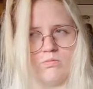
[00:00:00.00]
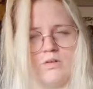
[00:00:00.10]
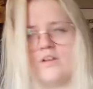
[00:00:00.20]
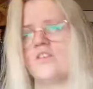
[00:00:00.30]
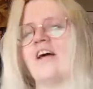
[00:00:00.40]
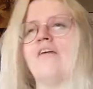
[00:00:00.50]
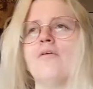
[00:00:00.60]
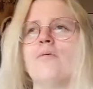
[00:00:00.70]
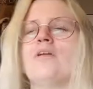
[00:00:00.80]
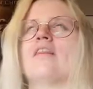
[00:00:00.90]
because
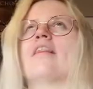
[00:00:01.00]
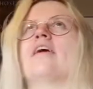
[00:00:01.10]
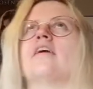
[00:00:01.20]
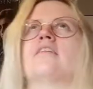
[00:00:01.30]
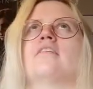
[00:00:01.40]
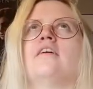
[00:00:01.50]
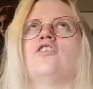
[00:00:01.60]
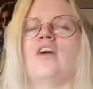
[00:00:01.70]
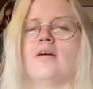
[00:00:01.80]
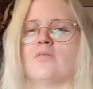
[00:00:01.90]
everyone thinks that
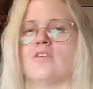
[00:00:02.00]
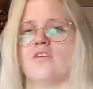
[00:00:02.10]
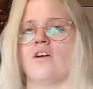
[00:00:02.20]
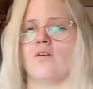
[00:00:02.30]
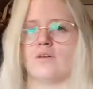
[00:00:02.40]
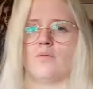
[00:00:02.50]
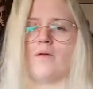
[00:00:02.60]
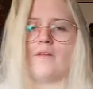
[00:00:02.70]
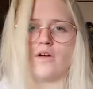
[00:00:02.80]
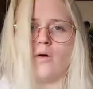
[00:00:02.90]
James is the only one
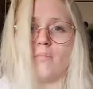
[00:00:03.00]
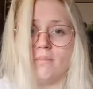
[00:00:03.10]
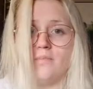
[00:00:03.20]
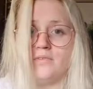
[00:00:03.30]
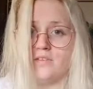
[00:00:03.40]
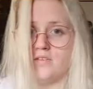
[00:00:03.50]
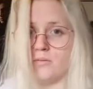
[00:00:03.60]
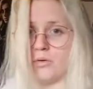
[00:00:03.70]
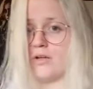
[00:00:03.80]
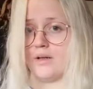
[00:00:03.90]
that got
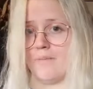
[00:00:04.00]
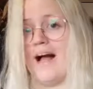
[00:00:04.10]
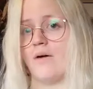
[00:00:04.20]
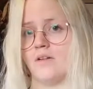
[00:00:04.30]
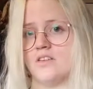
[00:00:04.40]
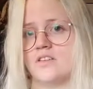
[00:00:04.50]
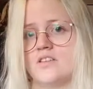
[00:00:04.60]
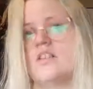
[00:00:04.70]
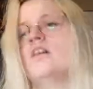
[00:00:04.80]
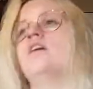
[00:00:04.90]
demonic powers.
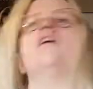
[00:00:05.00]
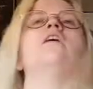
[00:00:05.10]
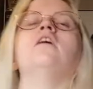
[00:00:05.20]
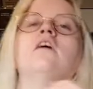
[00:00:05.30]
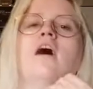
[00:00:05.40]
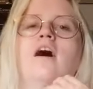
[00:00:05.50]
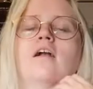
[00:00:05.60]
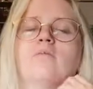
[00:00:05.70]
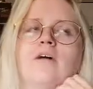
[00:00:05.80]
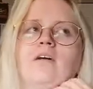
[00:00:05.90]
And
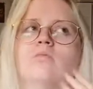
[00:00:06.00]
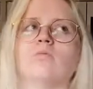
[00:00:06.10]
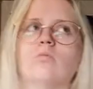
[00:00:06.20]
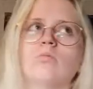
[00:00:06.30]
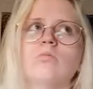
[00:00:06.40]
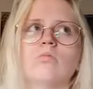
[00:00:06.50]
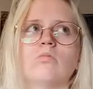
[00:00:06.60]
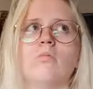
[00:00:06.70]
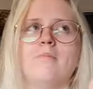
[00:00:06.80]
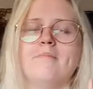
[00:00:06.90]
I'm like,
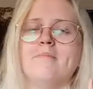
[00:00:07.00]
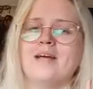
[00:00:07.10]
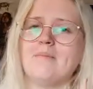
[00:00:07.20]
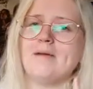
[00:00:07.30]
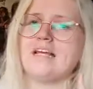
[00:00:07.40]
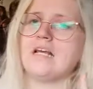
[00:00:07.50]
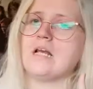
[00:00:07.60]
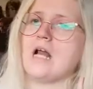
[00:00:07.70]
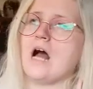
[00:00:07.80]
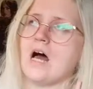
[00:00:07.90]
maybe
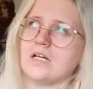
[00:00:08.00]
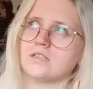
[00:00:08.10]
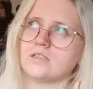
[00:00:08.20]
not.